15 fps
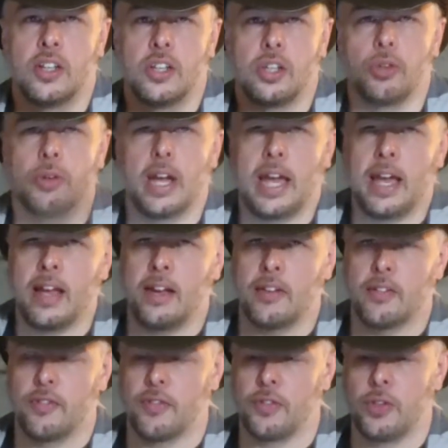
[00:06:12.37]
you
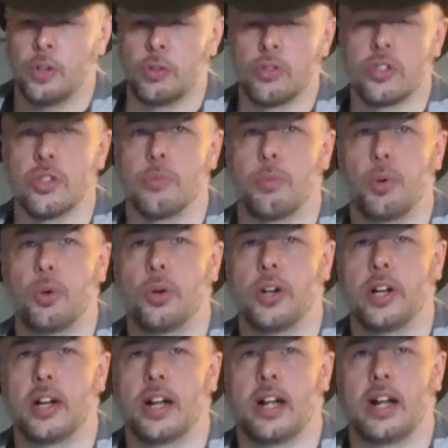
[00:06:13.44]
have no
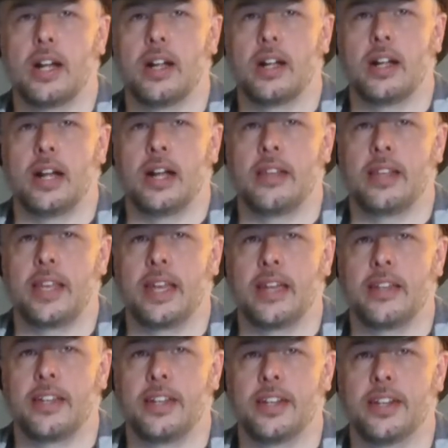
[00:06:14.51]
support on the
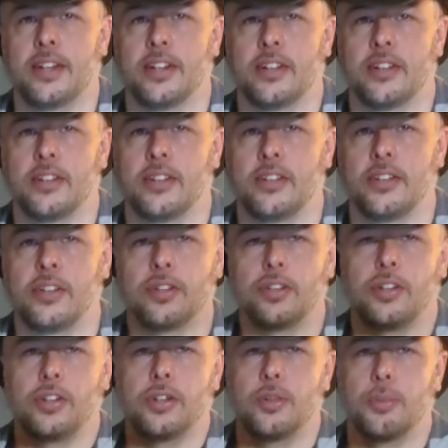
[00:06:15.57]
end here.
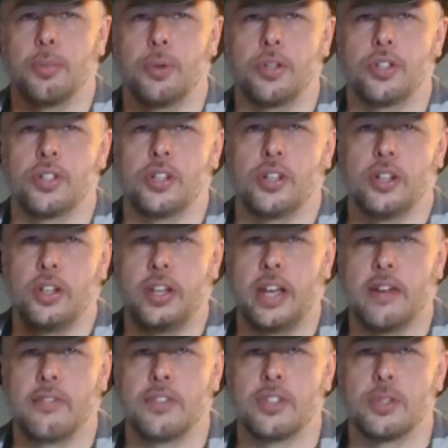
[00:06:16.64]
You're pushing, you
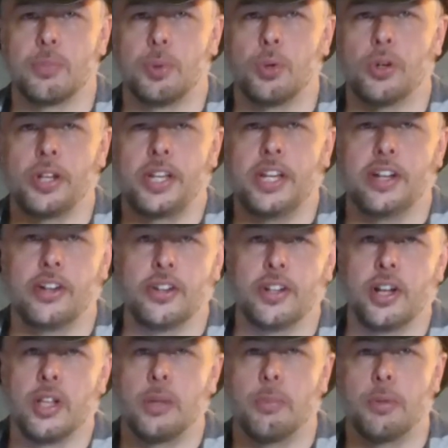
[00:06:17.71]
have the support here and
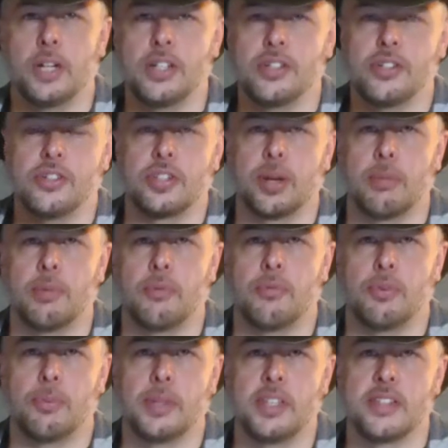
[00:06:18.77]
all the pressure is coming
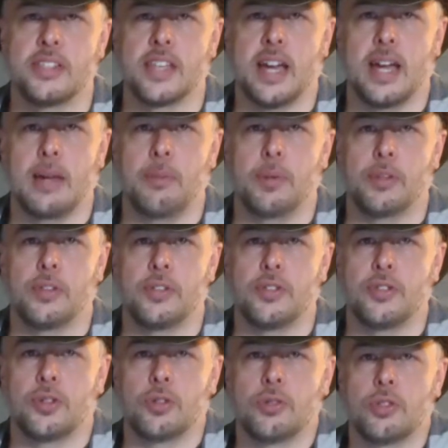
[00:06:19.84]
from this side, but there's
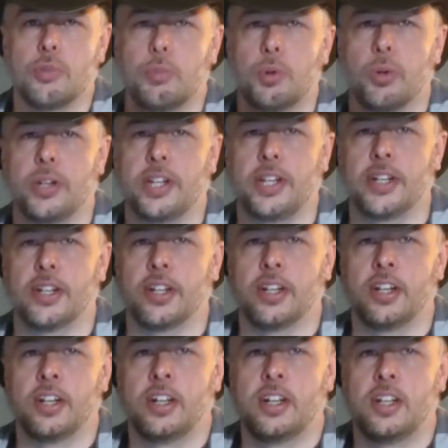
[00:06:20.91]
no support here.
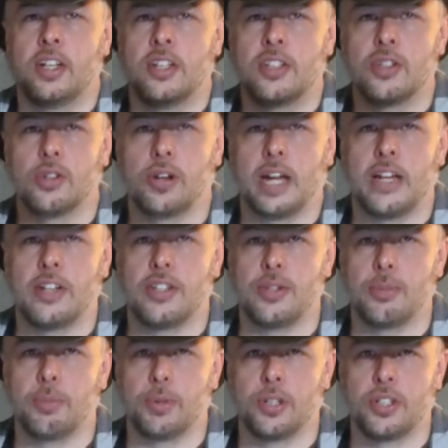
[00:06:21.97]
So as you
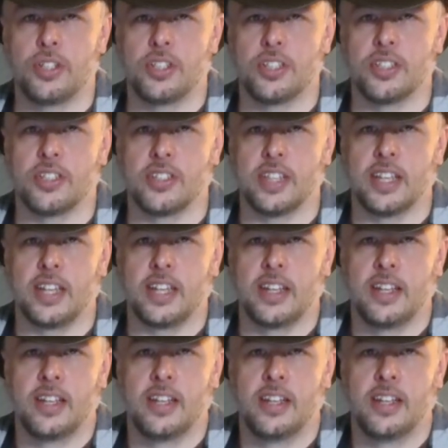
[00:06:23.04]
push this thing,